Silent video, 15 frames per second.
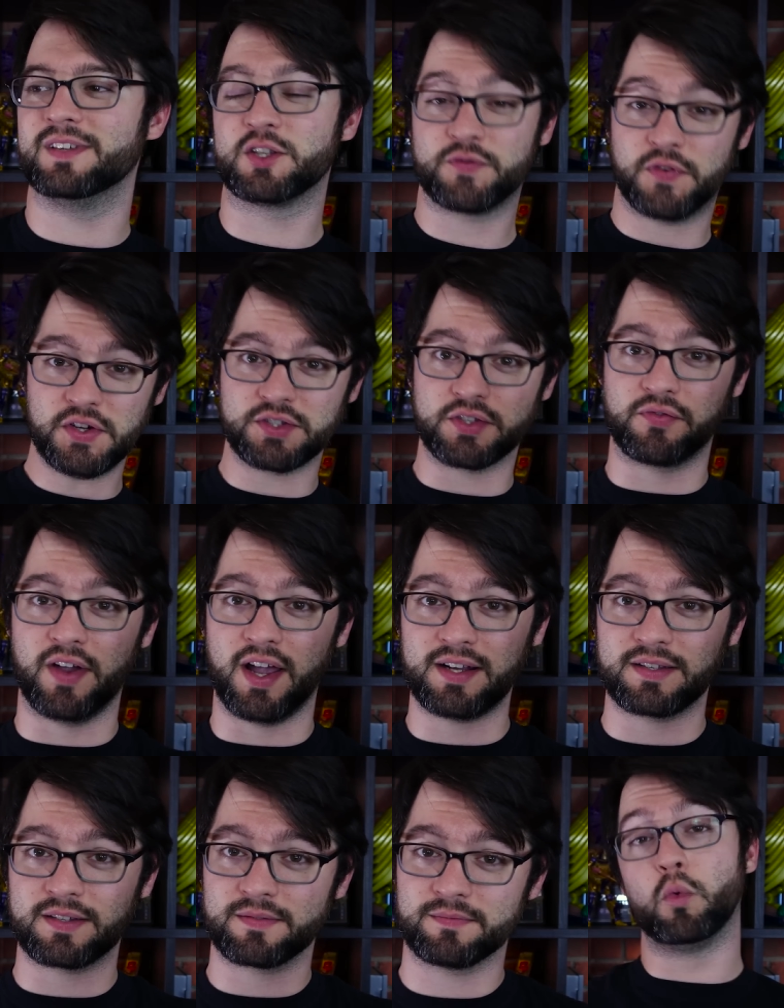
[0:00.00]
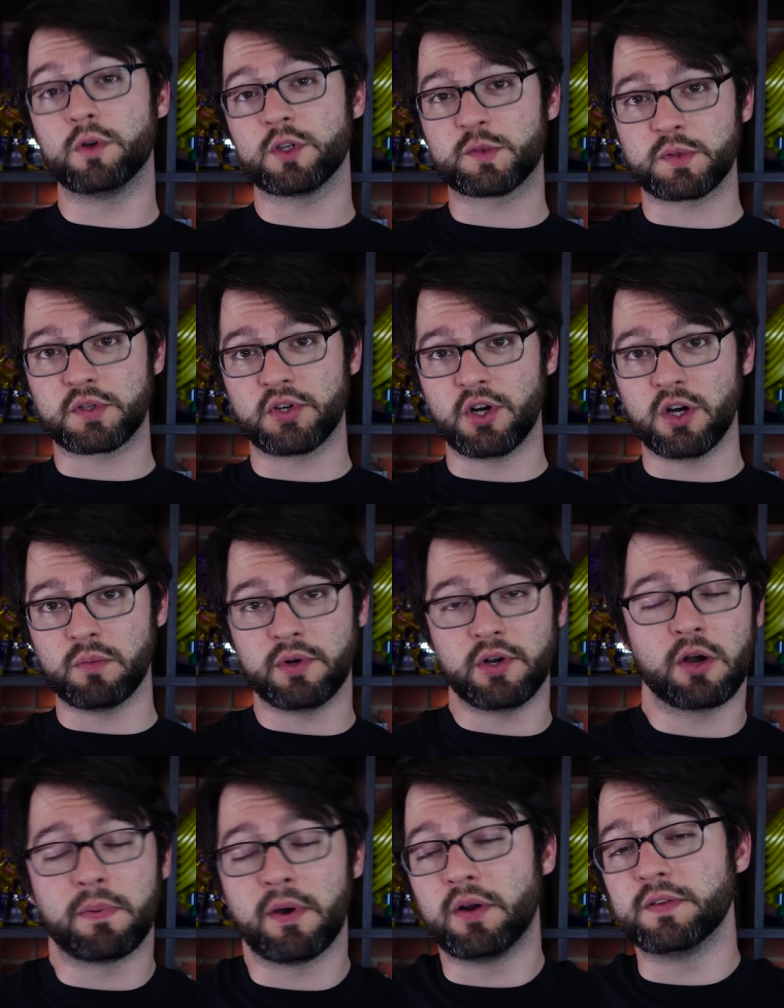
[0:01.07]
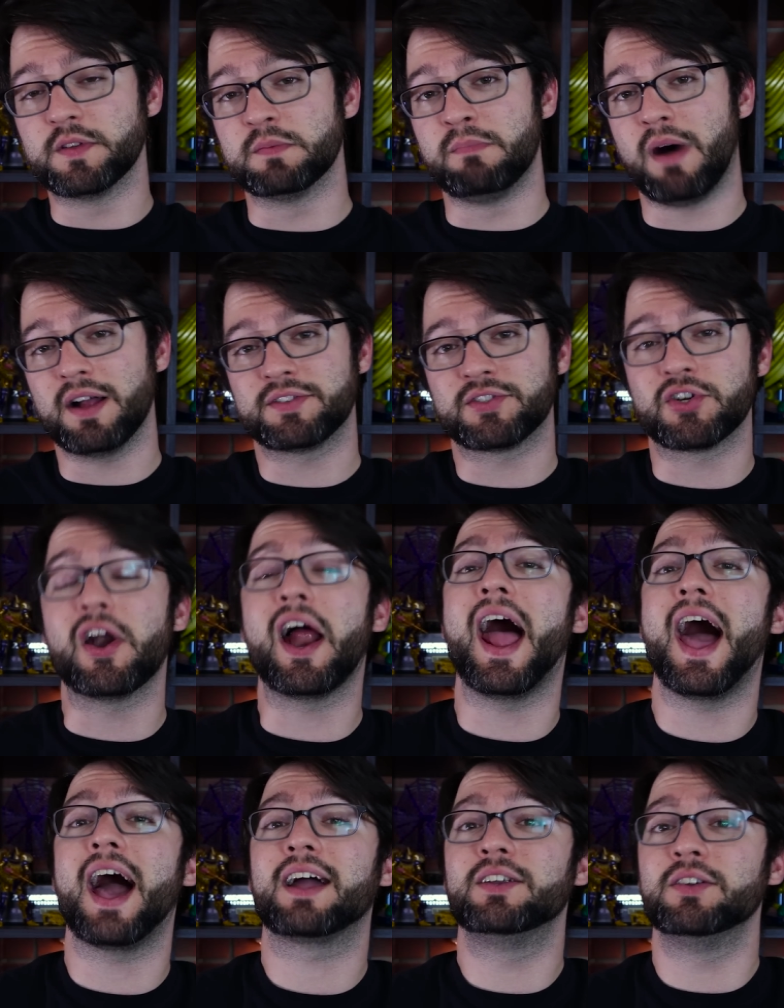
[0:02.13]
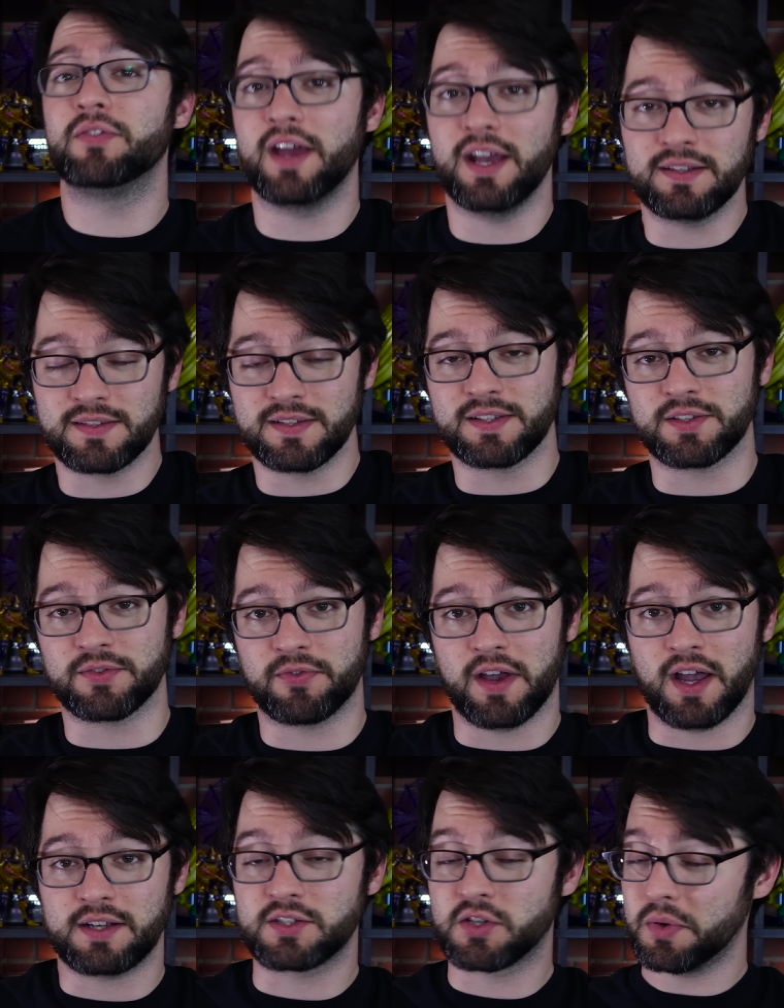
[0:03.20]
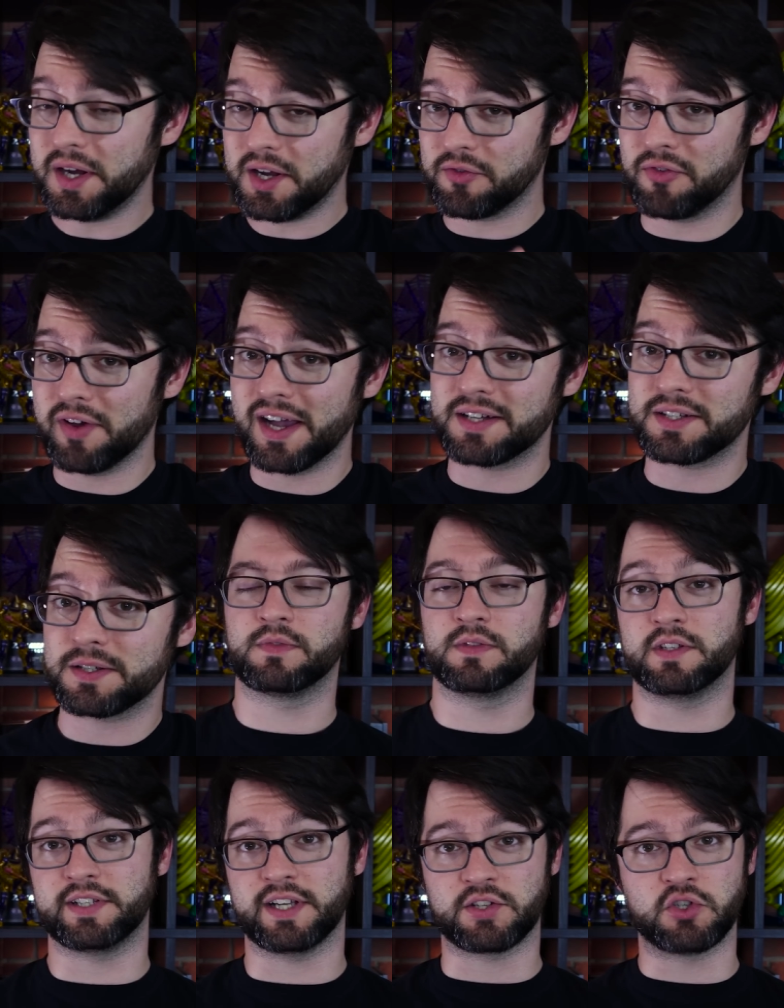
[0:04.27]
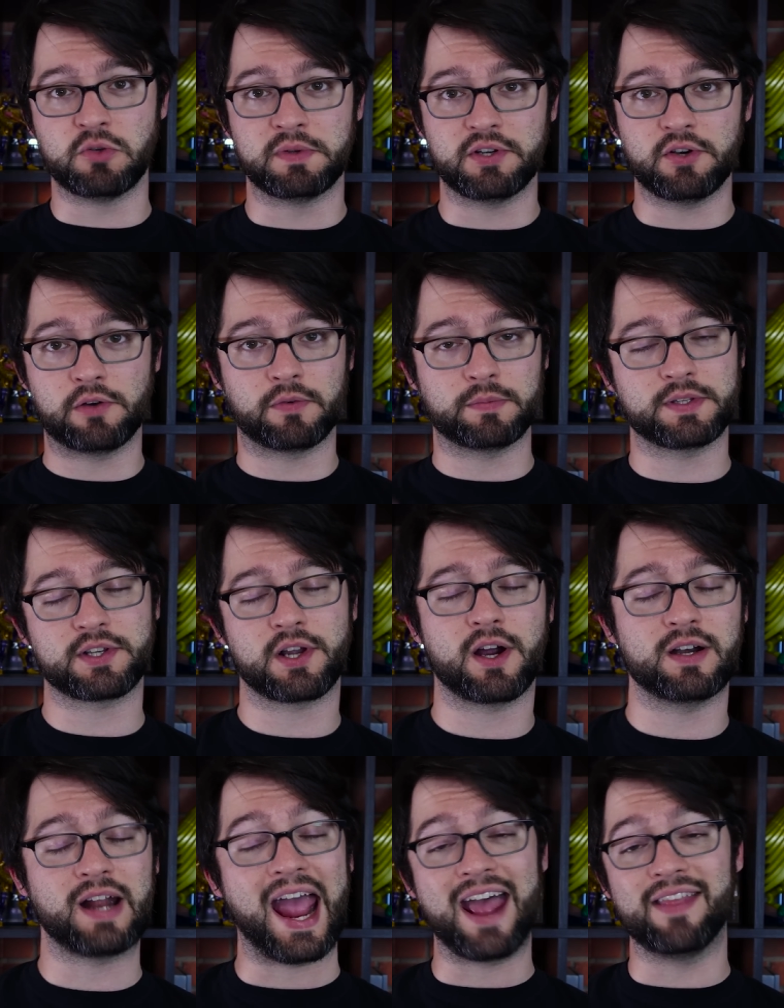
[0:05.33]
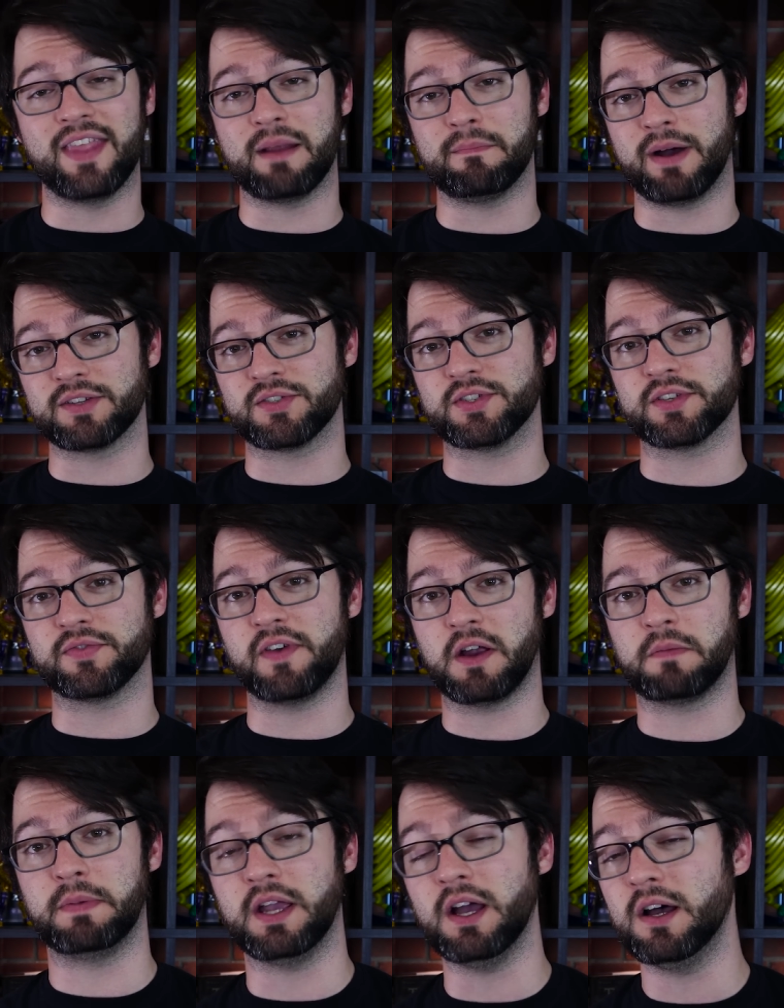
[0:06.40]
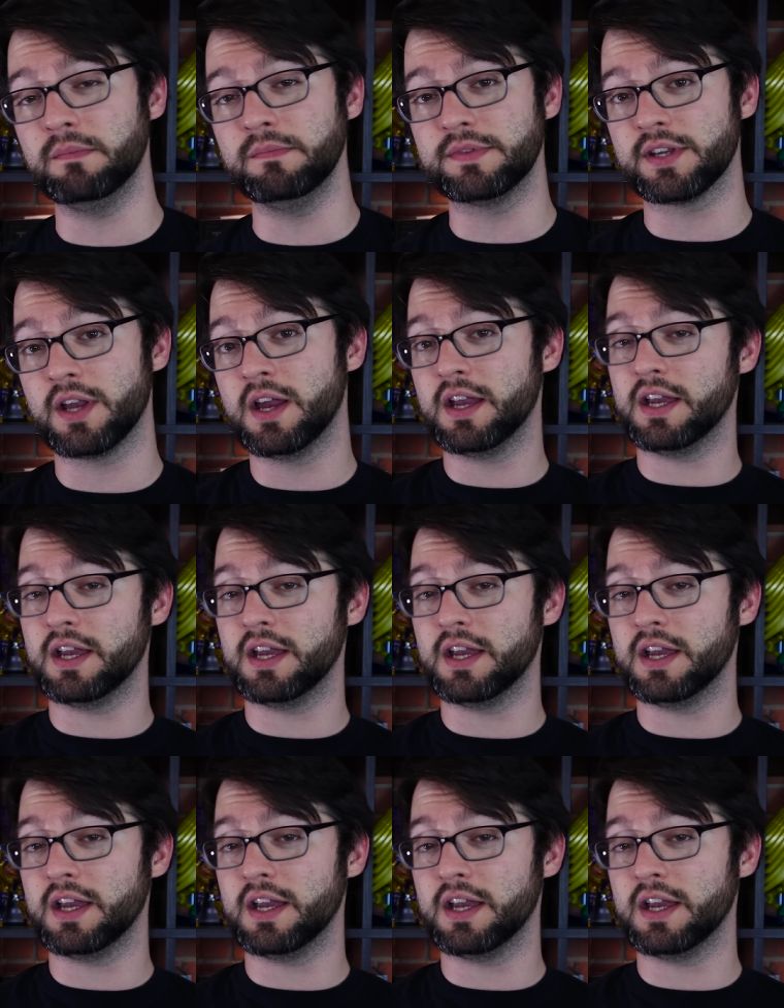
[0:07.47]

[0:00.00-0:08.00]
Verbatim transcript: Its first effect, once per turn when your opponent's monster activates its effect, quick effect, detach two material from this card, and that monster's effect becomes